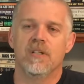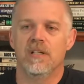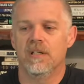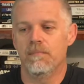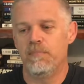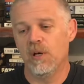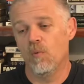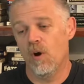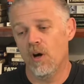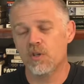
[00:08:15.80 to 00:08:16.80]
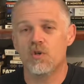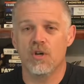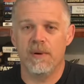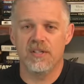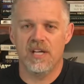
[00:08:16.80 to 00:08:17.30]
uh, Bill Walsh,
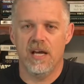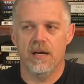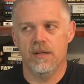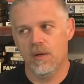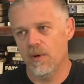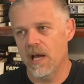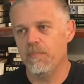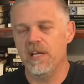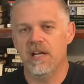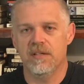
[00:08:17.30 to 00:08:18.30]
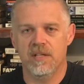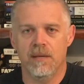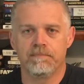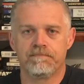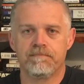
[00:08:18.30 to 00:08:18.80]
Joe Montana, they were not beating that
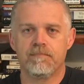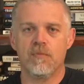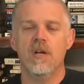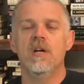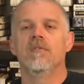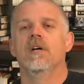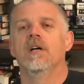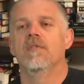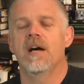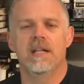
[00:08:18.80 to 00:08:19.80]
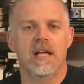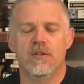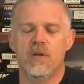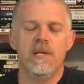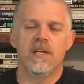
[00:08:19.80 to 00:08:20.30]
team. Uh, Ronnie
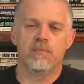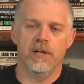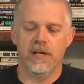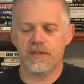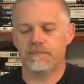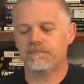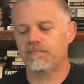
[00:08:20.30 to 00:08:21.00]
Lott, too many good players.